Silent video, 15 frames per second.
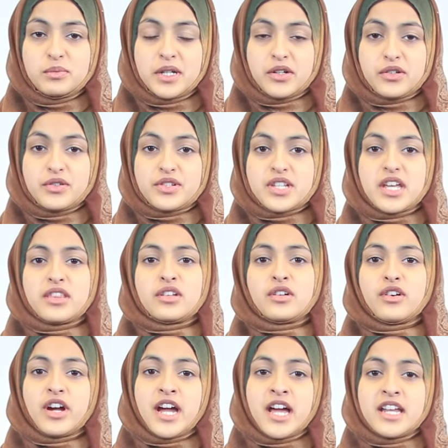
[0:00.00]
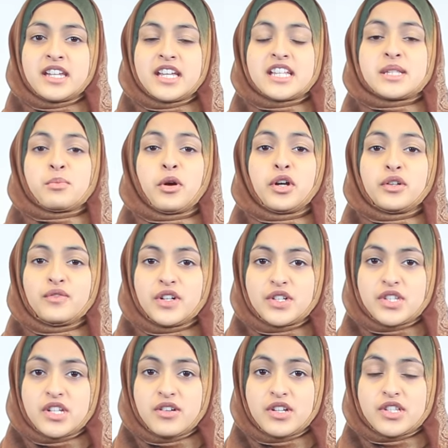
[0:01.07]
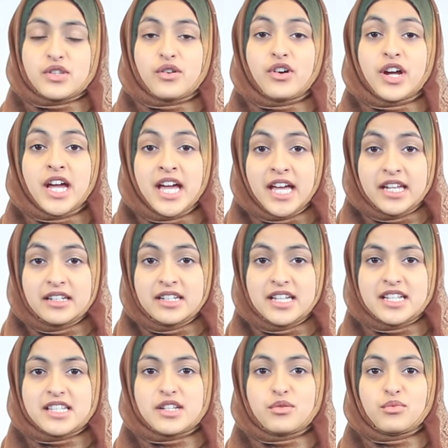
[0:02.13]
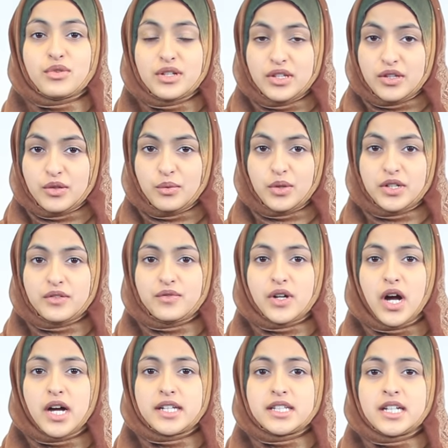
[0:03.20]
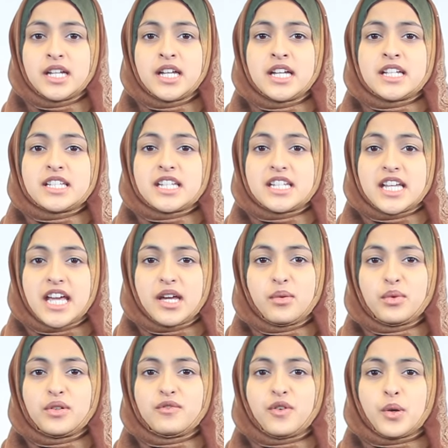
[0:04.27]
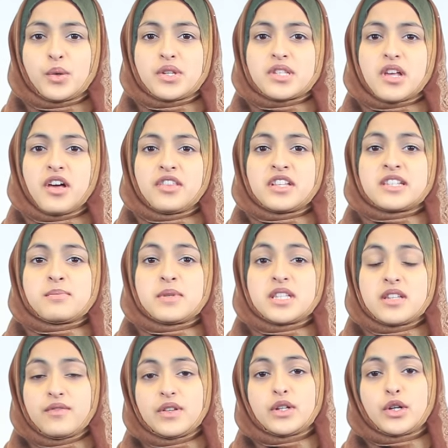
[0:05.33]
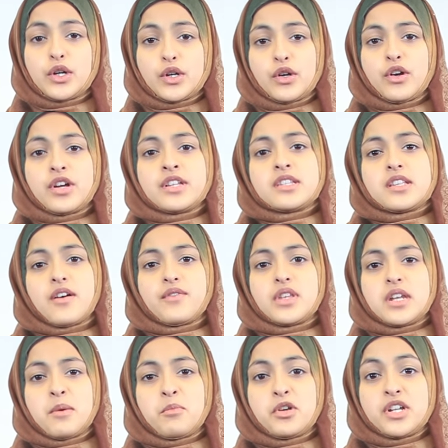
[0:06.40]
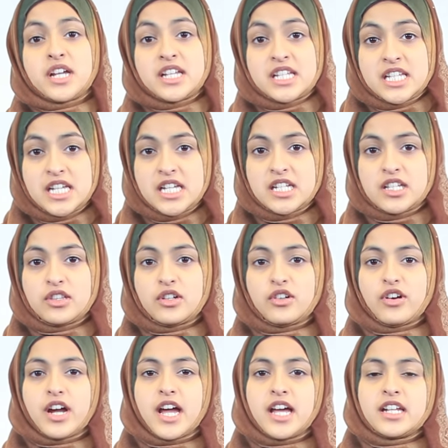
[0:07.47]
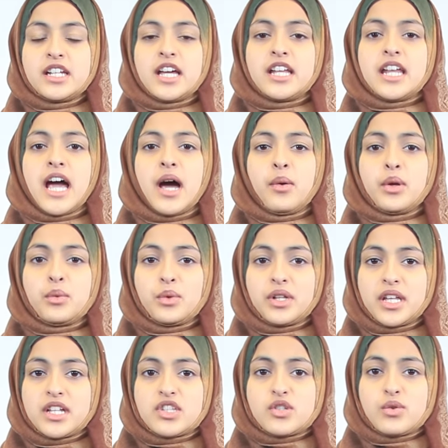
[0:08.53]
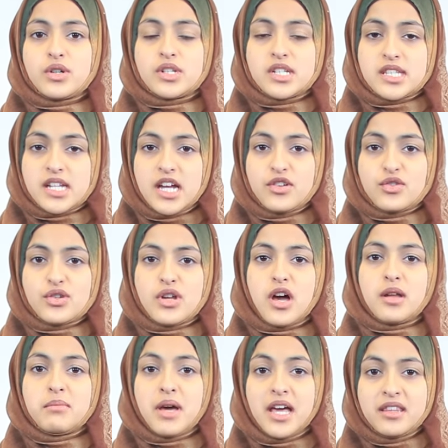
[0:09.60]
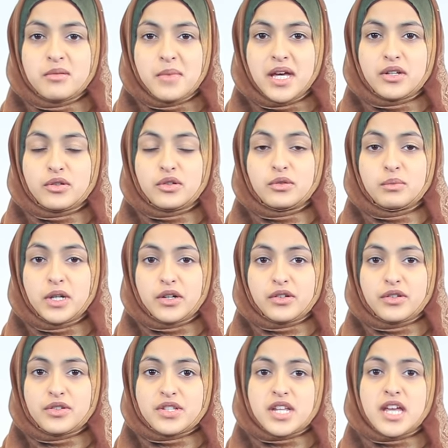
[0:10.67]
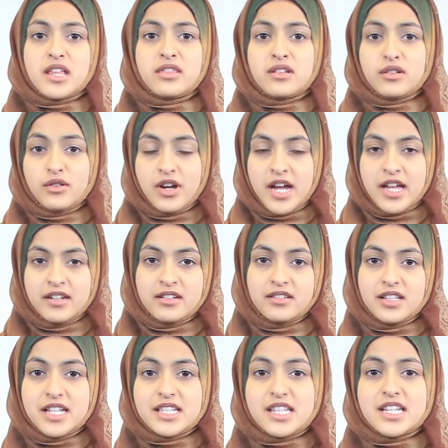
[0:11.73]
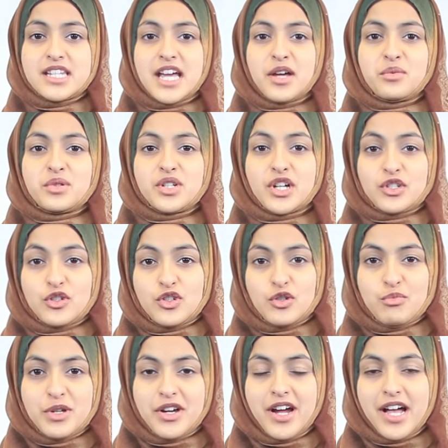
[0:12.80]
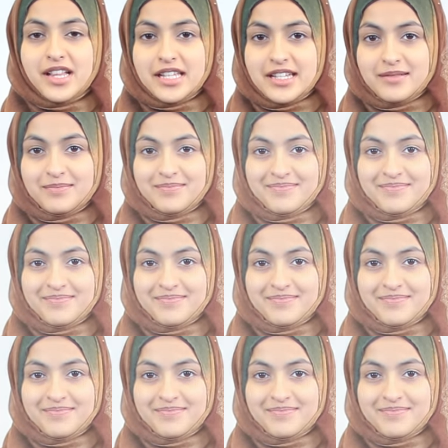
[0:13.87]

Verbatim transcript: miracles in the Quran as part of our series Quran Is It Really the Word of God? Today, we'll focus on the specific occurrence of the number 19 in the Quran and how it relates to our discussion on mathematical miracles in the Quran. Let's sit down with Dr. Shabir Ally.